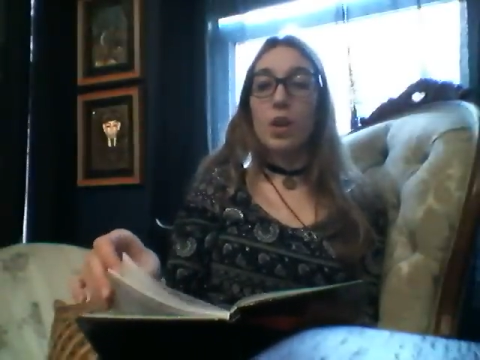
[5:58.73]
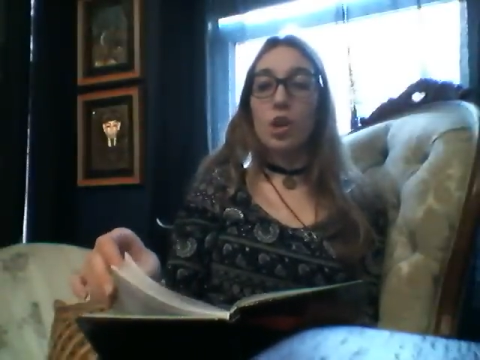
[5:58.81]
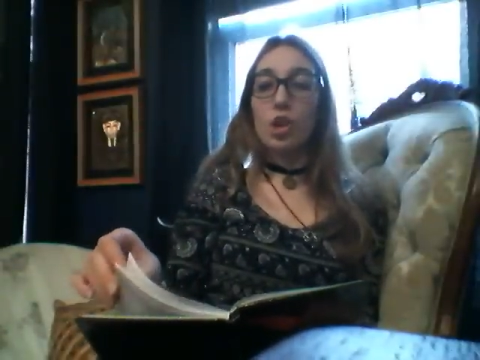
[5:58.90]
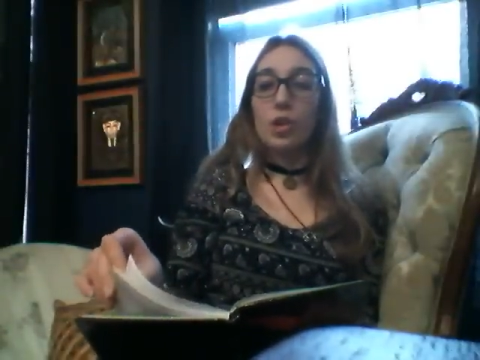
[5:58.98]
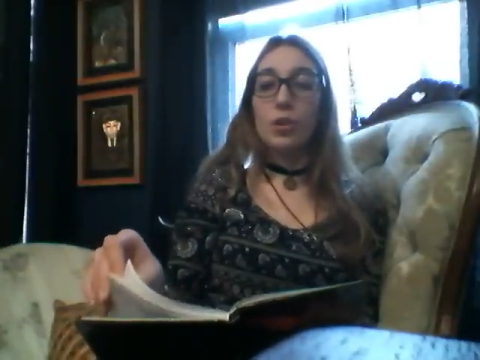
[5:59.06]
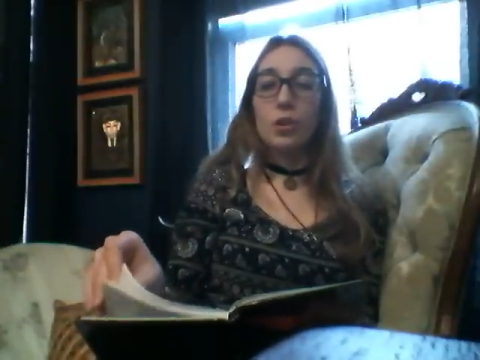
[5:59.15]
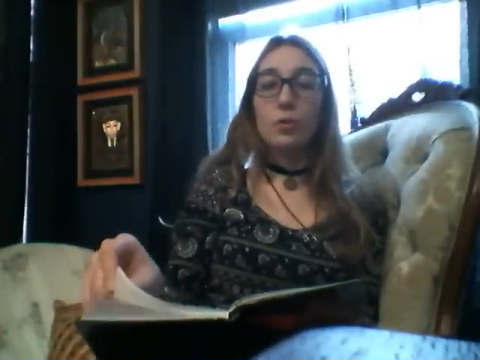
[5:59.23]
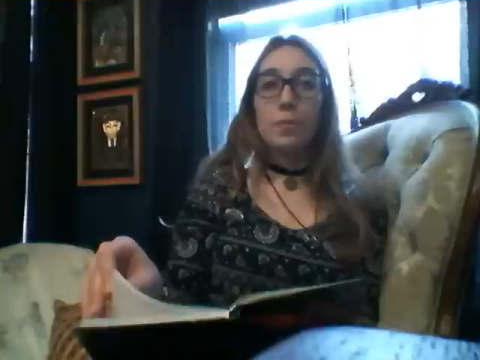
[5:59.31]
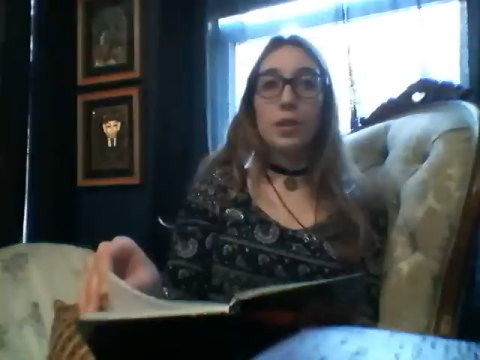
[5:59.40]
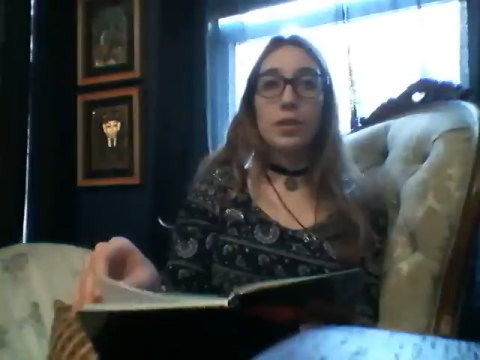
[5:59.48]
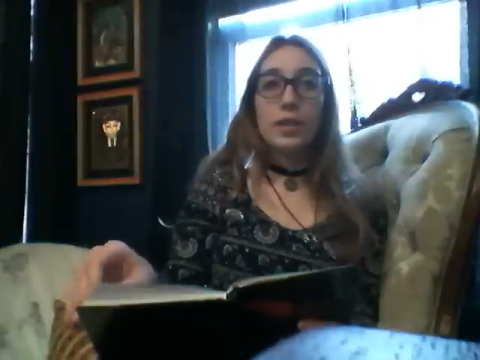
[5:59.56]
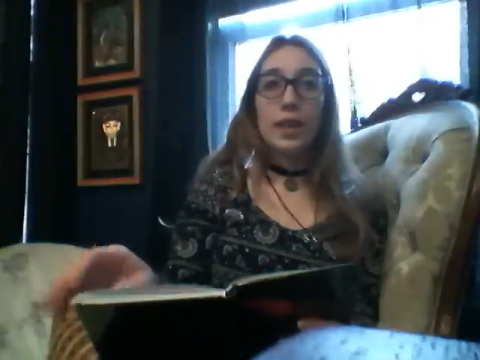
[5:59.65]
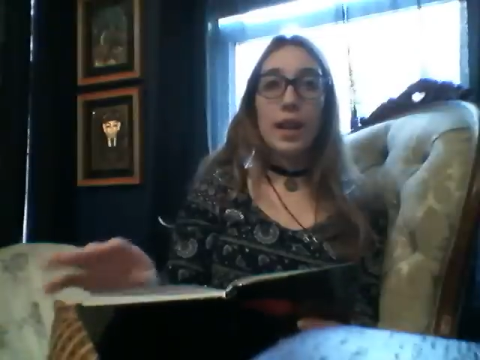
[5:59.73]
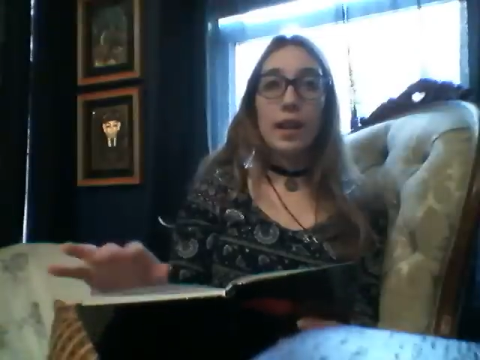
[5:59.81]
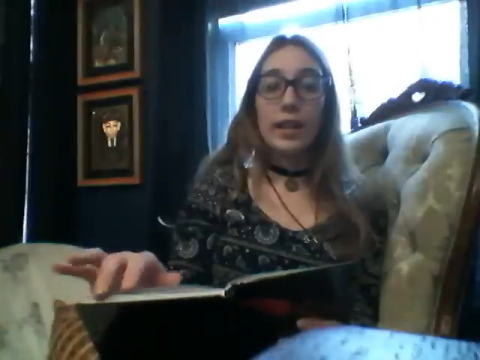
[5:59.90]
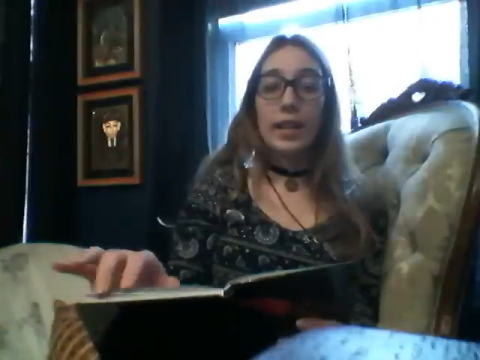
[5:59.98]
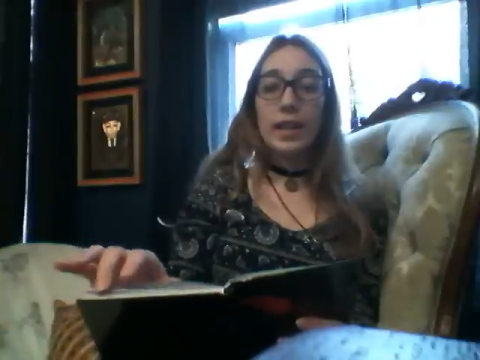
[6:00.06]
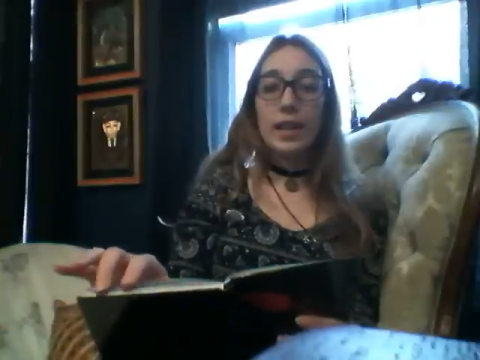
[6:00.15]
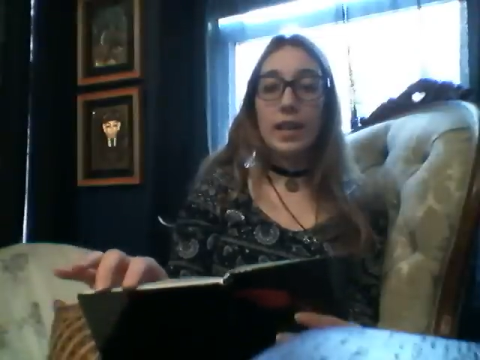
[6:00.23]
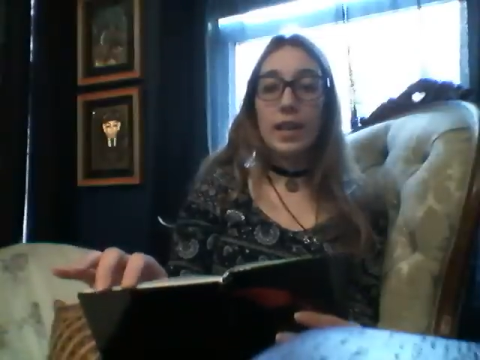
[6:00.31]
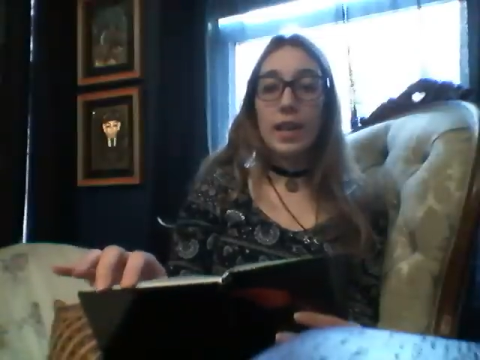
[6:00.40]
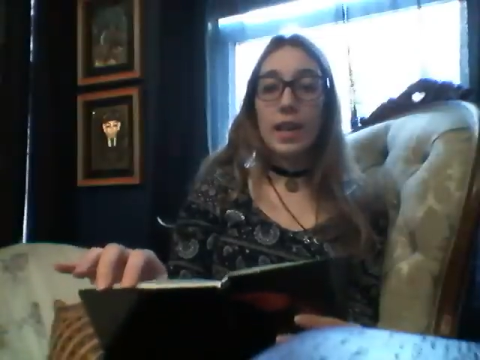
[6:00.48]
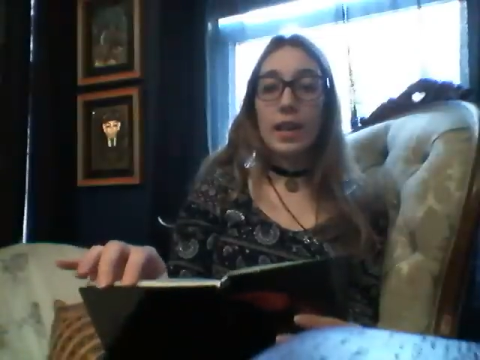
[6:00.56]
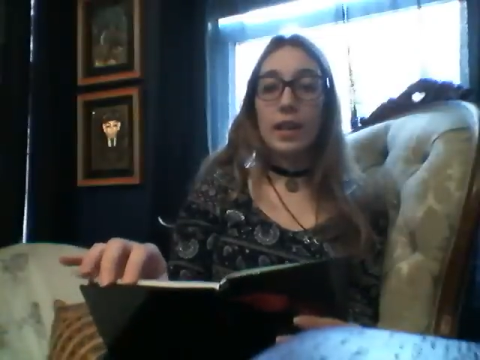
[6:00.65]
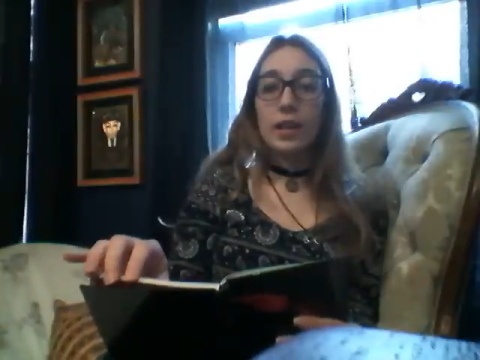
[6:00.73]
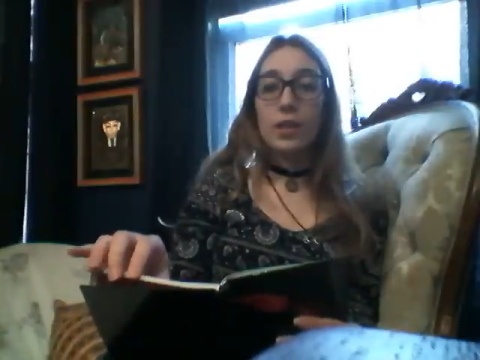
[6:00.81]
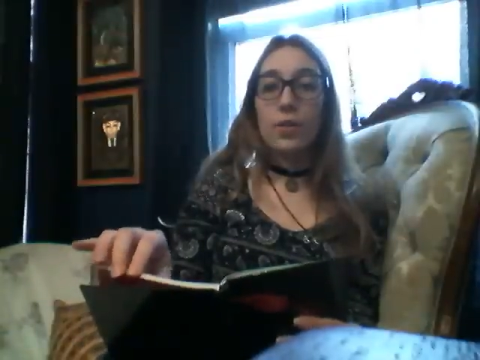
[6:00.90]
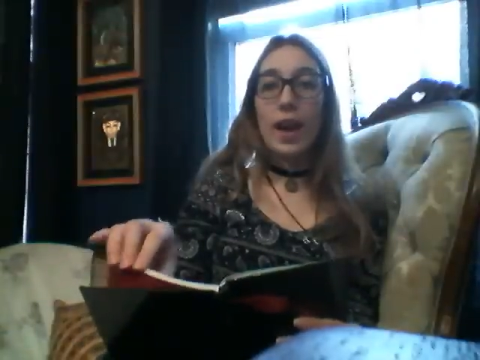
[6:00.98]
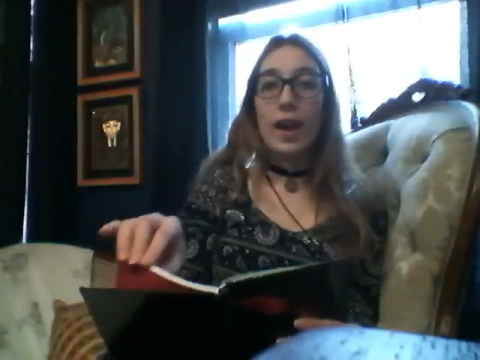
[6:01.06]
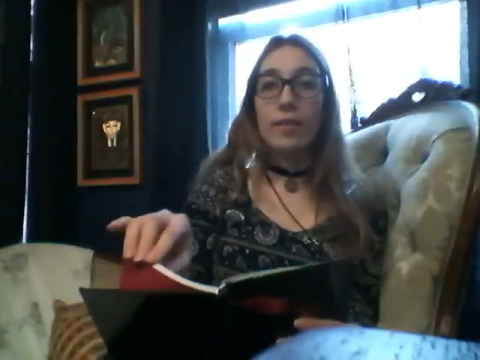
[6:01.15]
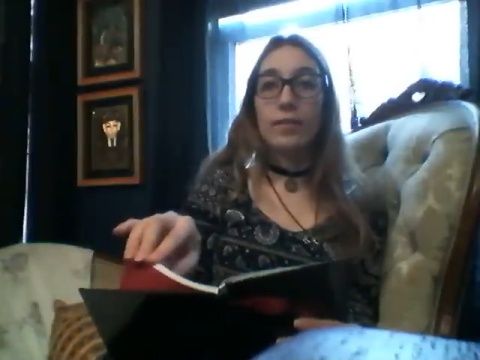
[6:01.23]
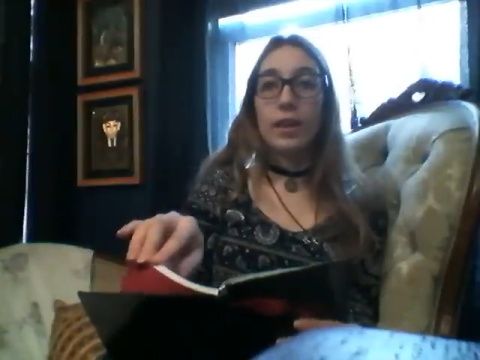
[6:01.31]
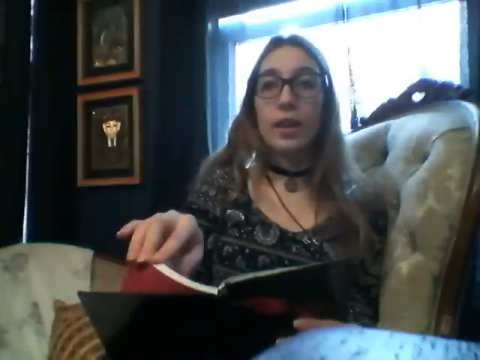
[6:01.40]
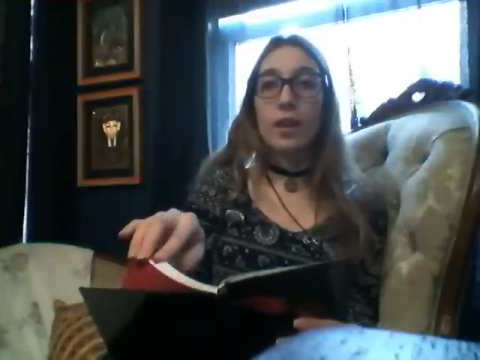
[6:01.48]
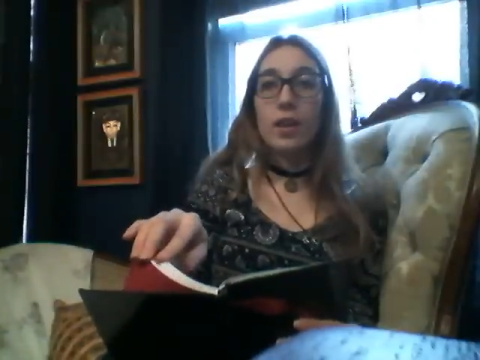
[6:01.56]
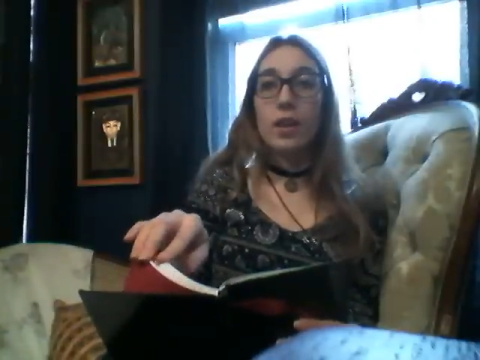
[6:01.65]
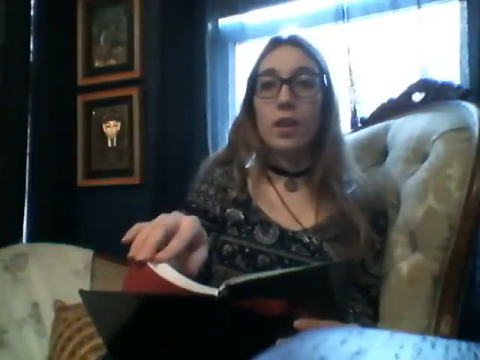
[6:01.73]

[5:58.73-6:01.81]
a huge personality and you have like